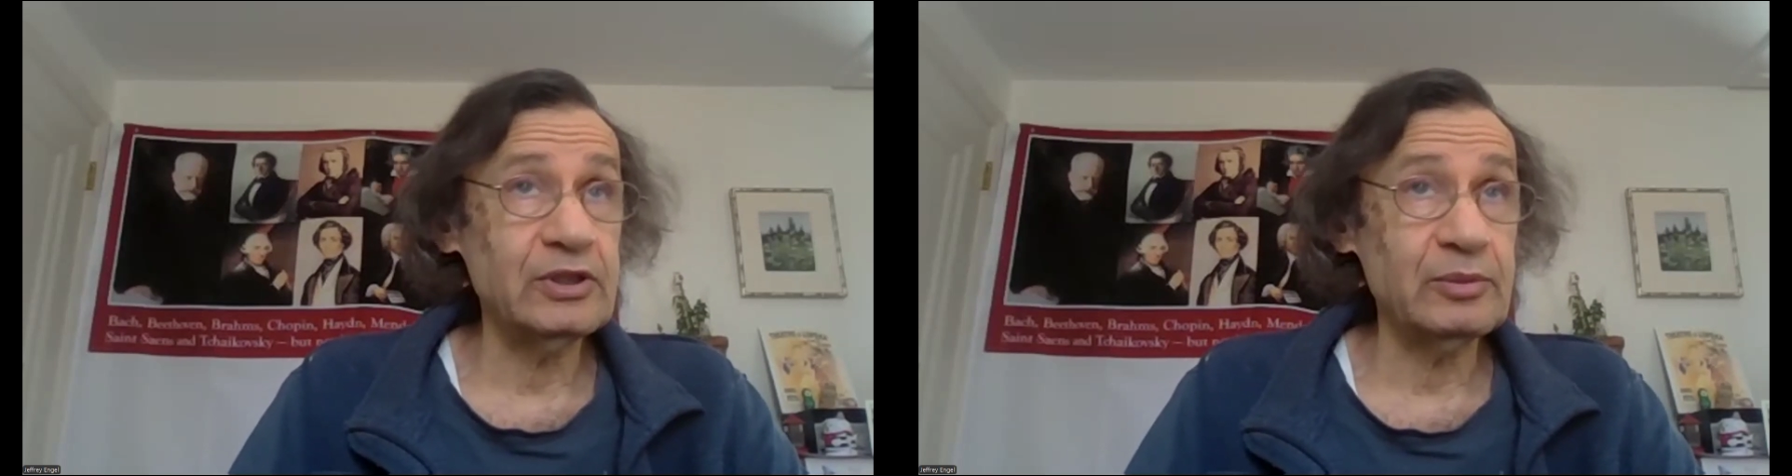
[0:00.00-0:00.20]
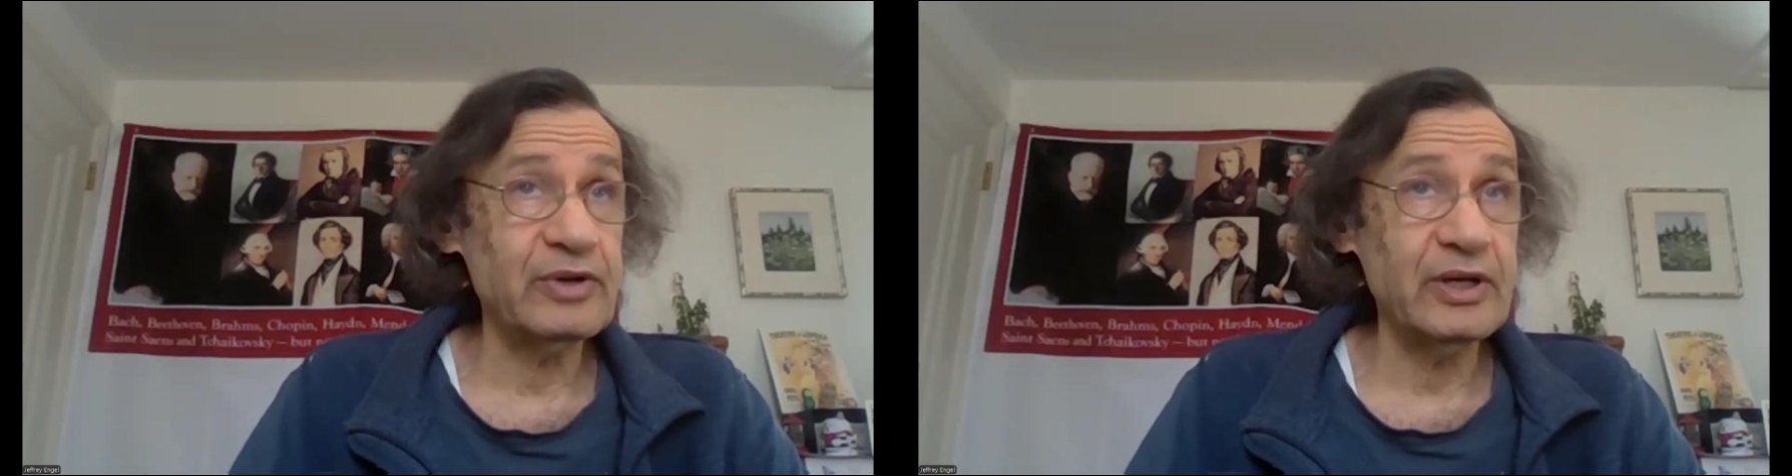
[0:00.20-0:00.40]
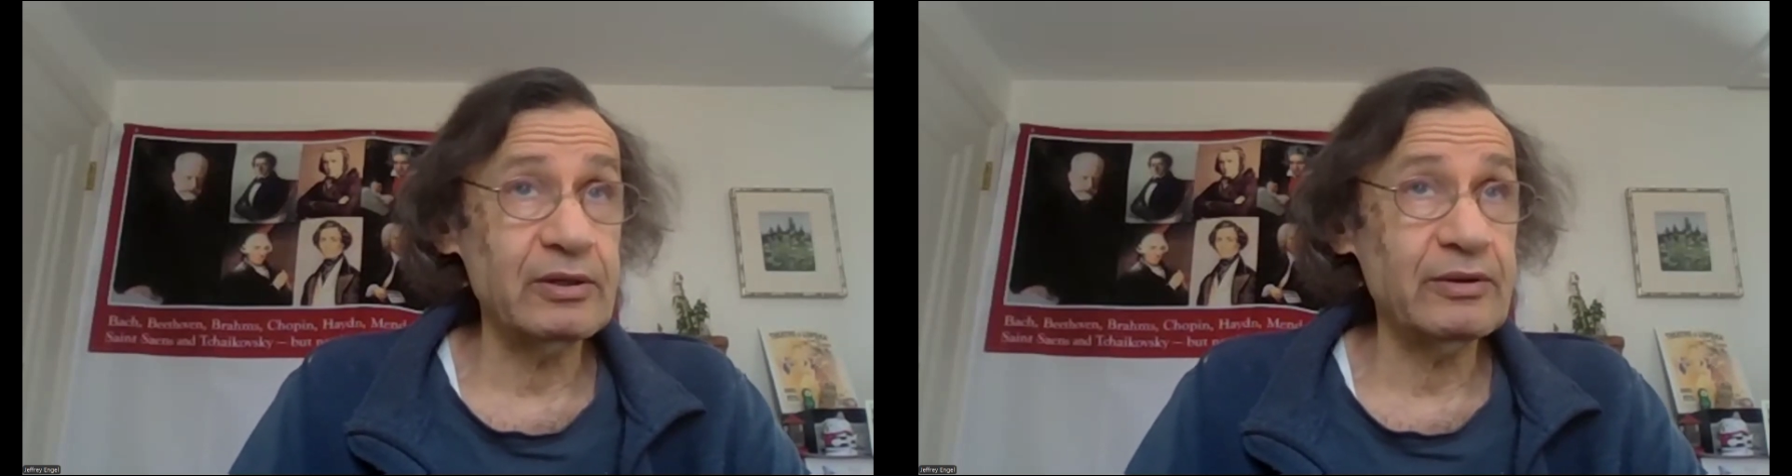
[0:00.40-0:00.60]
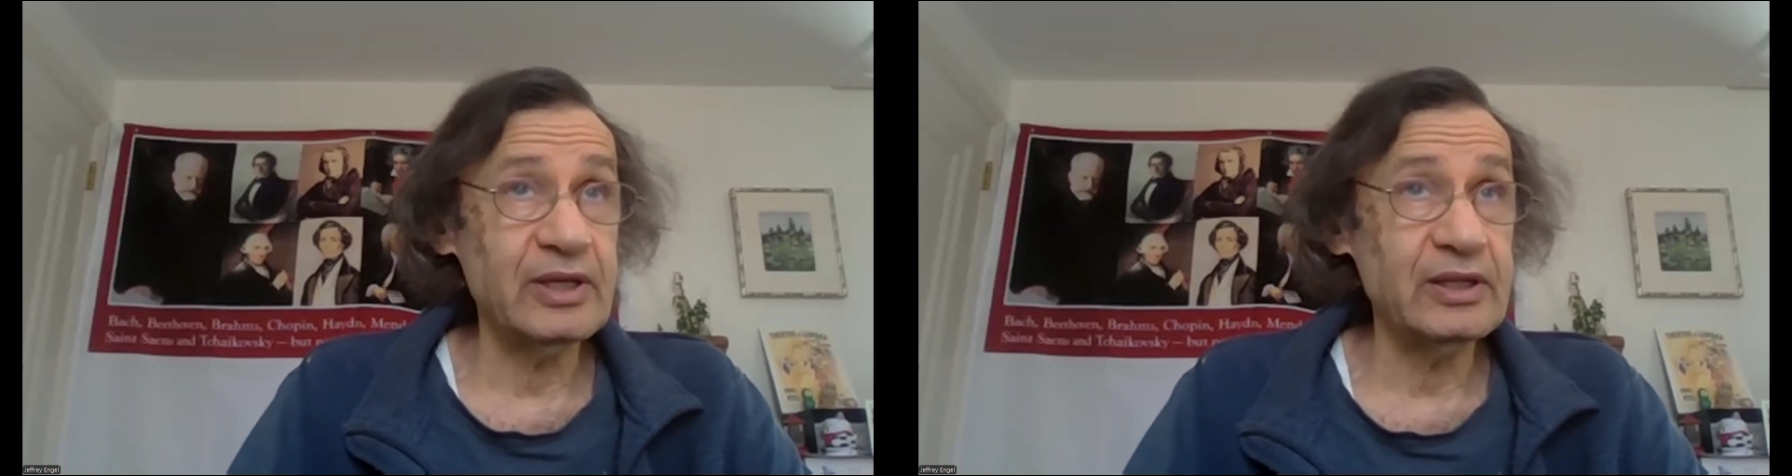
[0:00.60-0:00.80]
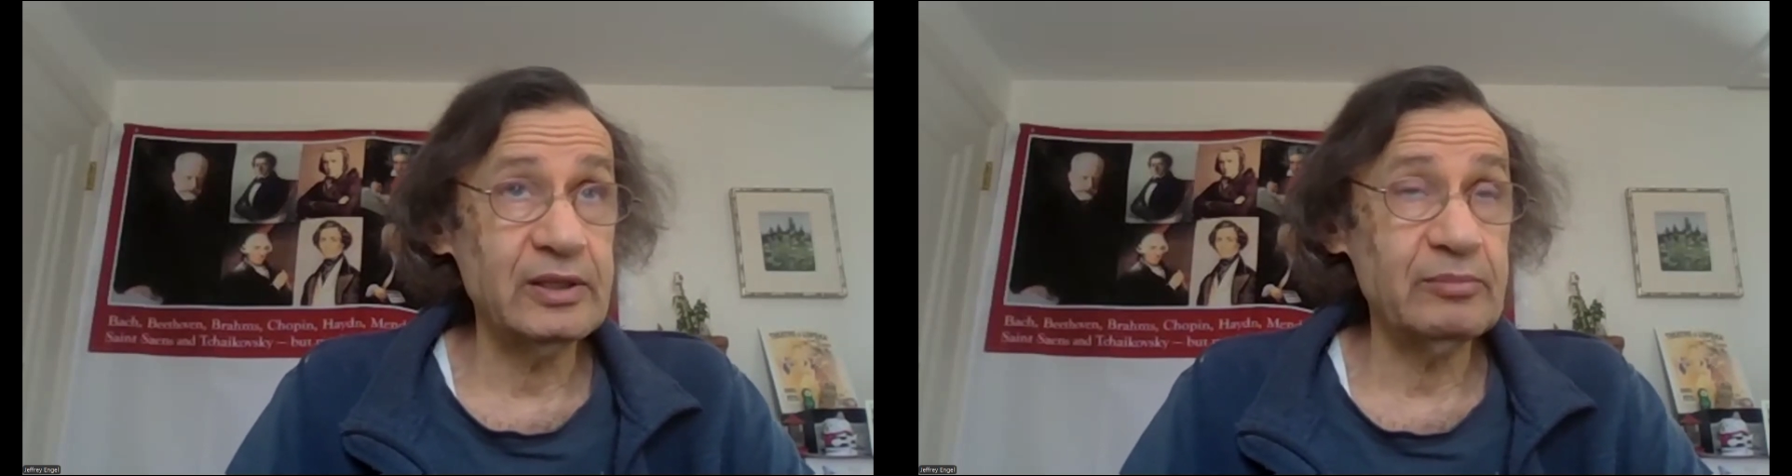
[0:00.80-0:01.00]
libretto
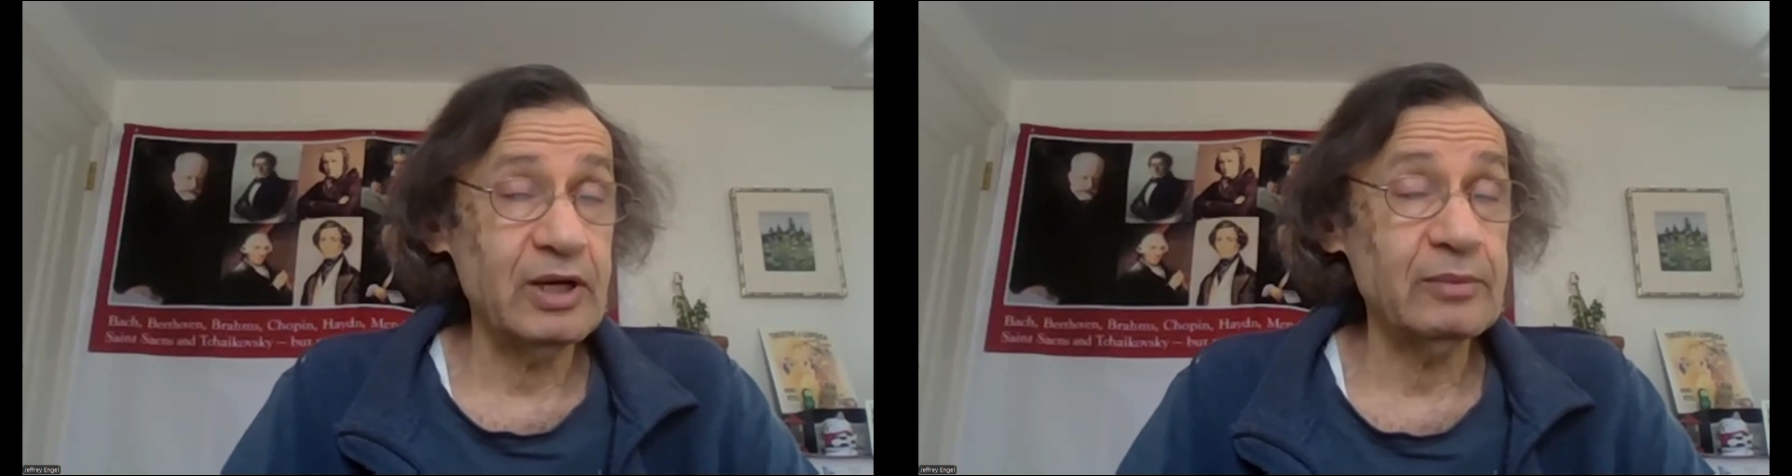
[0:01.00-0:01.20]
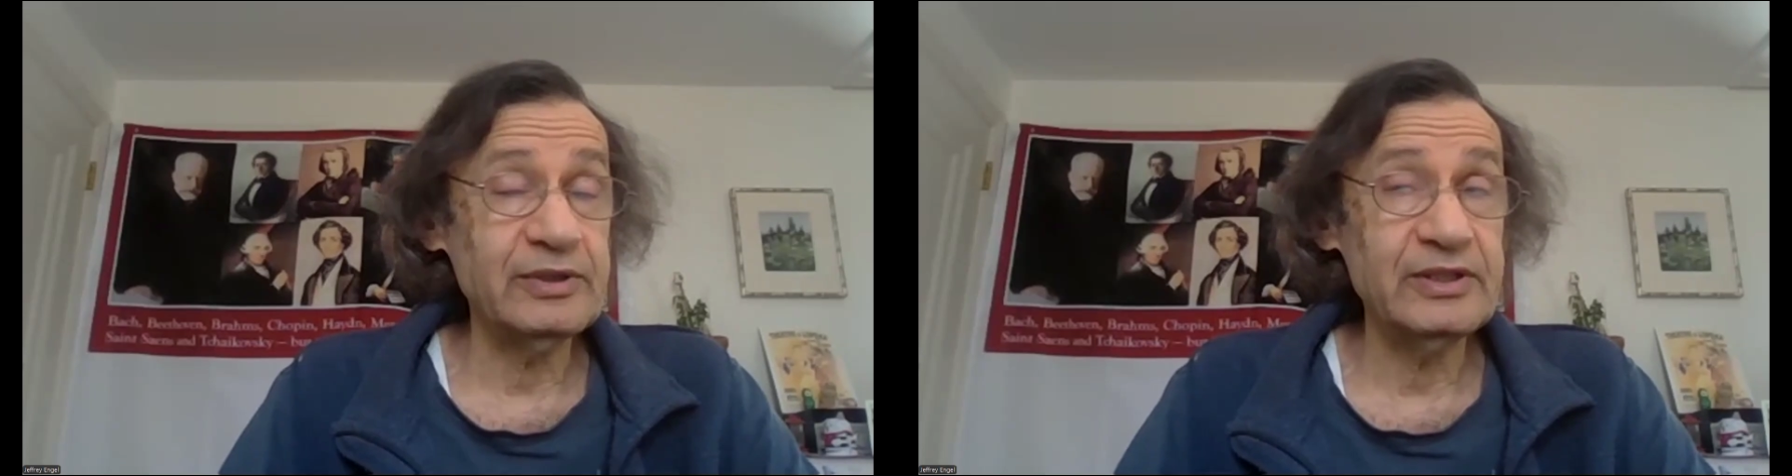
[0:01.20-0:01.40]
that he probably